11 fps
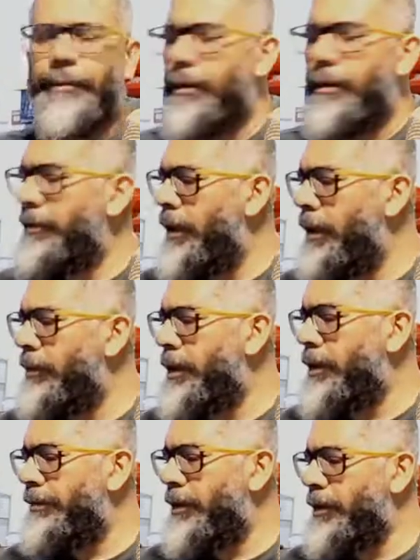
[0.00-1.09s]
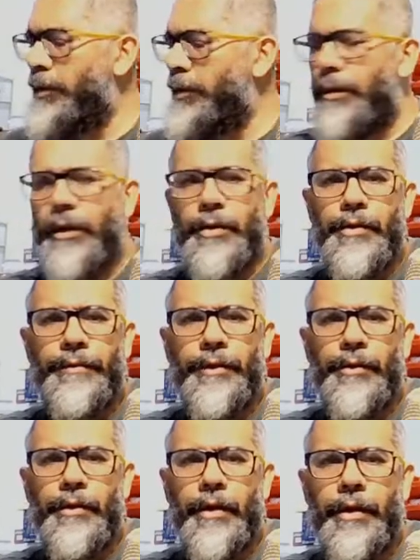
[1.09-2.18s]
we label as F32 because the
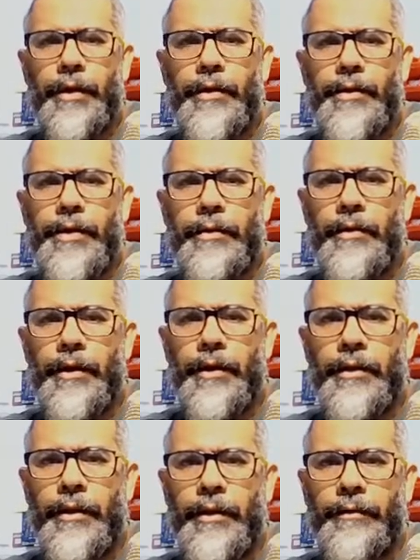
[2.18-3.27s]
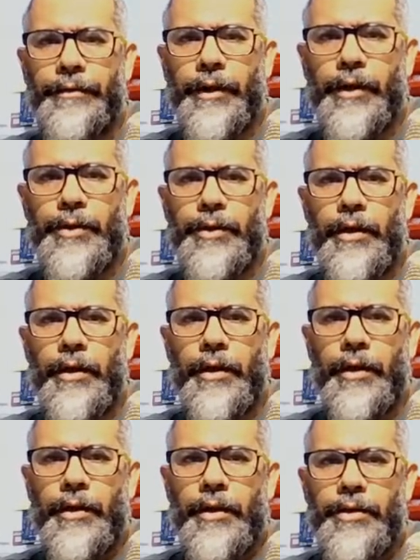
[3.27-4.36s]
photon is having a frequency
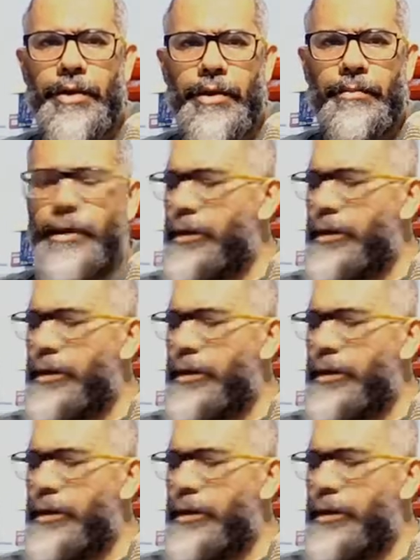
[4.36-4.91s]
just matches